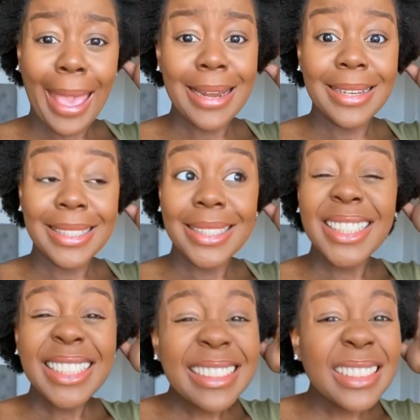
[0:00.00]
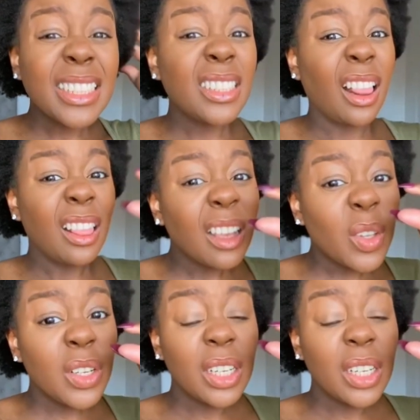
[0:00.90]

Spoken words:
It just needs a little